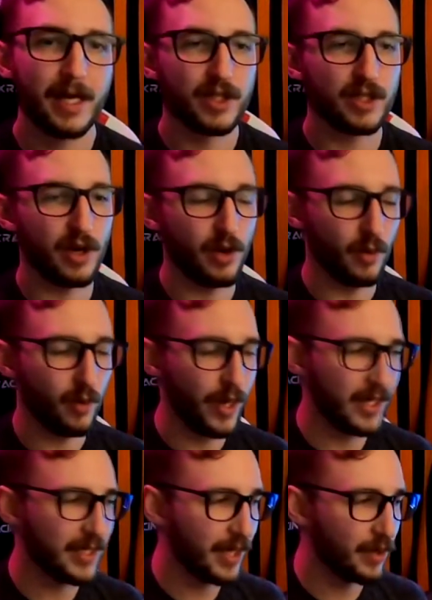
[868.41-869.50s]
So when
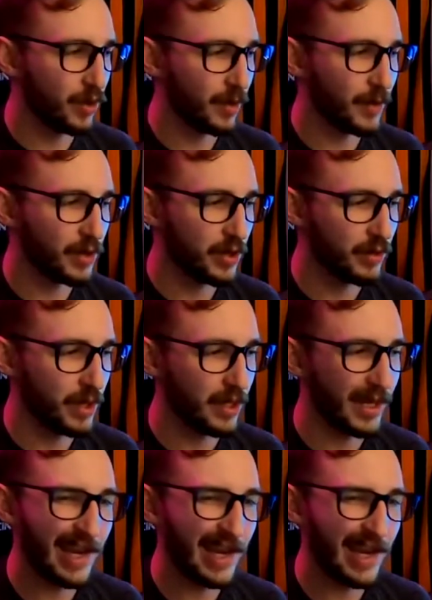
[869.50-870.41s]
it's at a normal Goodwill,